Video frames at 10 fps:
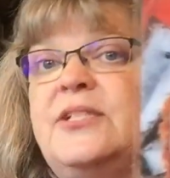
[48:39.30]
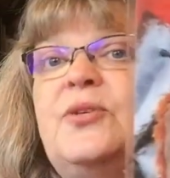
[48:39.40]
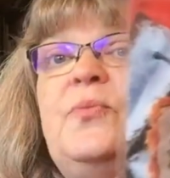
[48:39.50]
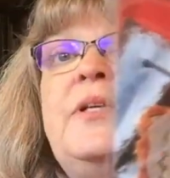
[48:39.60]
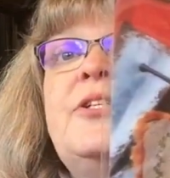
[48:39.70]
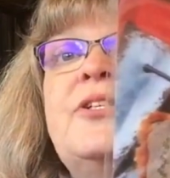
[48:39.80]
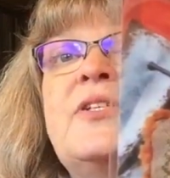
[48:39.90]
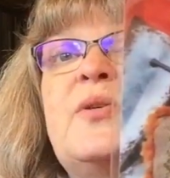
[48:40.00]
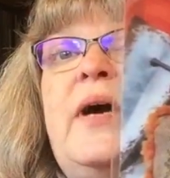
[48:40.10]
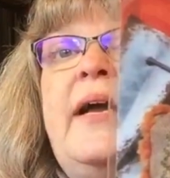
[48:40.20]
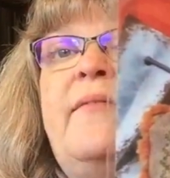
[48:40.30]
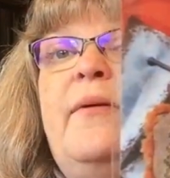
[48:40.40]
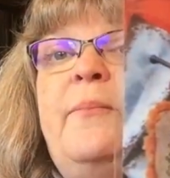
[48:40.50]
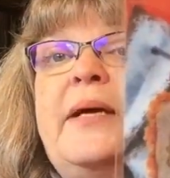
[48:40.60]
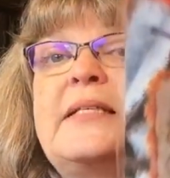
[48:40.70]
into Winter, so I
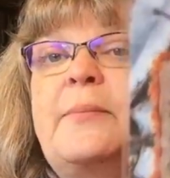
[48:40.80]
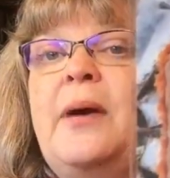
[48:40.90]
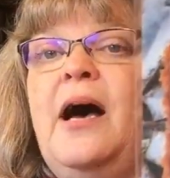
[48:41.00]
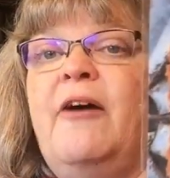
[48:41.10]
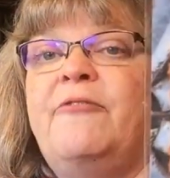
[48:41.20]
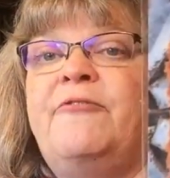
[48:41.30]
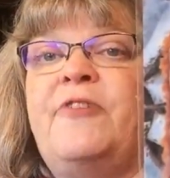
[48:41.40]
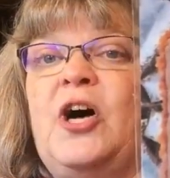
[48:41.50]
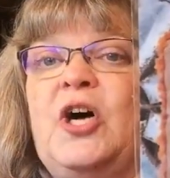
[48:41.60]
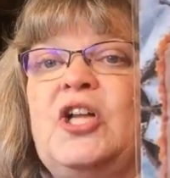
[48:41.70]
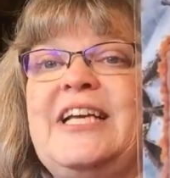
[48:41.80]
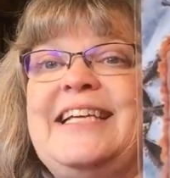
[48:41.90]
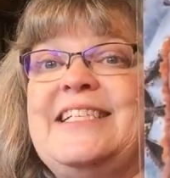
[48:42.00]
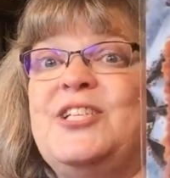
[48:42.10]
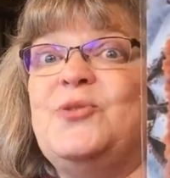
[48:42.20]
picked up Fall
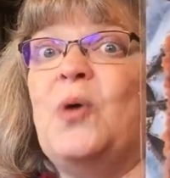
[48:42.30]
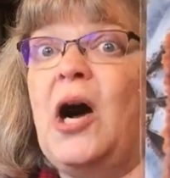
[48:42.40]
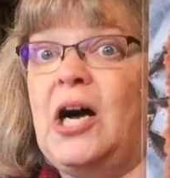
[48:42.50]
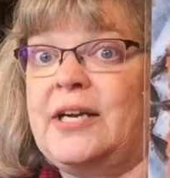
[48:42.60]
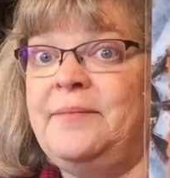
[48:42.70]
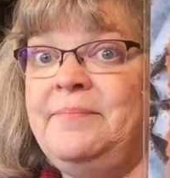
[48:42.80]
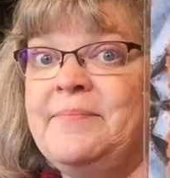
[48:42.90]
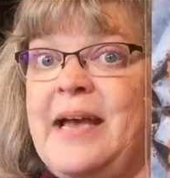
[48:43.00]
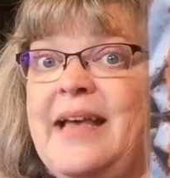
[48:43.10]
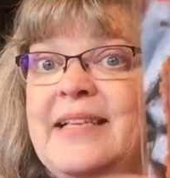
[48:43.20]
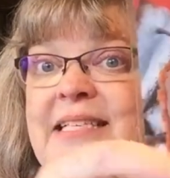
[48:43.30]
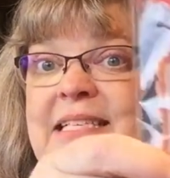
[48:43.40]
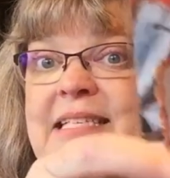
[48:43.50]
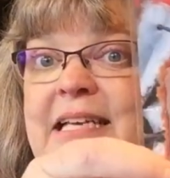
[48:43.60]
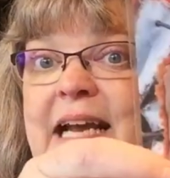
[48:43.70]
into Autumn. This
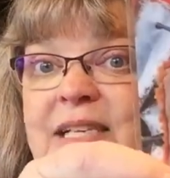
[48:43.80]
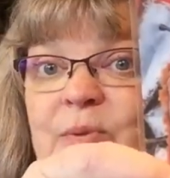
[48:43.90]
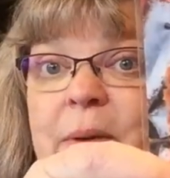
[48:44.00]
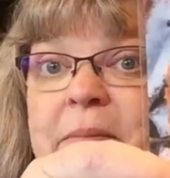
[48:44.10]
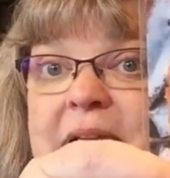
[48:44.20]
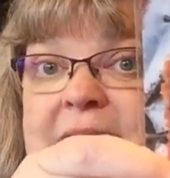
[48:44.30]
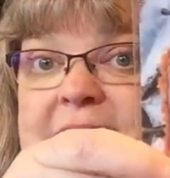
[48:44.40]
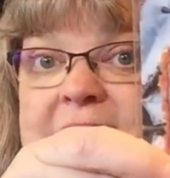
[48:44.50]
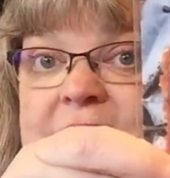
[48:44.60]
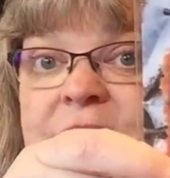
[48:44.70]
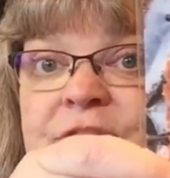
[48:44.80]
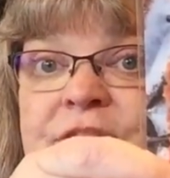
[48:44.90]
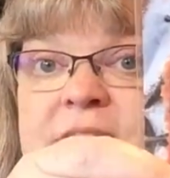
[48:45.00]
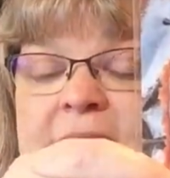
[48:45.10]
is the next one I'm going to stitch,